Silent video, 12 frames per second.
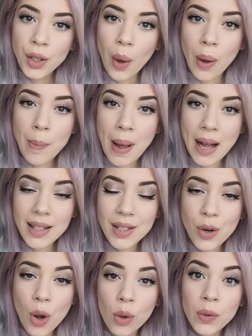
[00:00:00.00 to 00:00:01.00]
Going back to
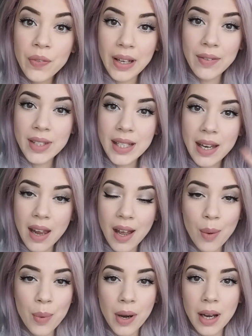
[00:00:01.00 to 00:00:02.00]
an old fave today,
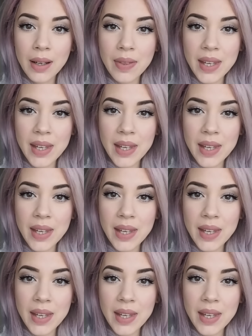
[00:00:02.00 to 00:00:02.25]
I'm wearing